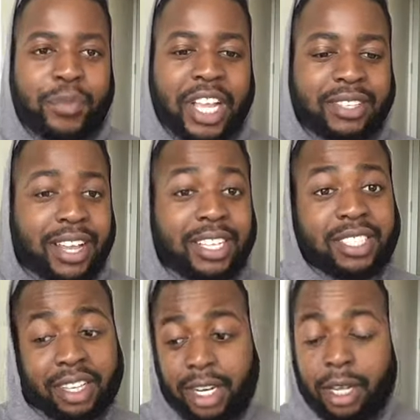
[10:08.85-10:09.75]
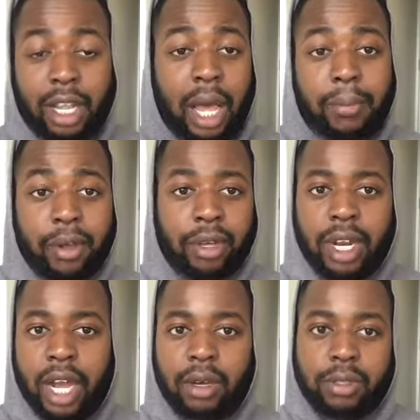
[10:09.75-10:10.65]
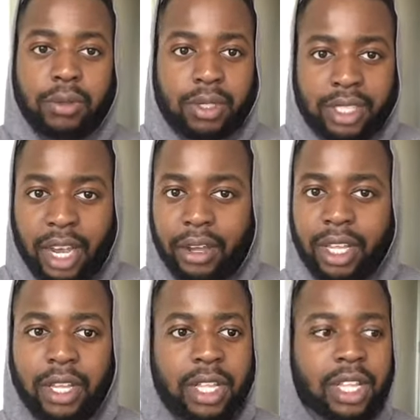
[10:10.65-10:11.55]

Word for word: That's why I can study a lot better now to its entirety.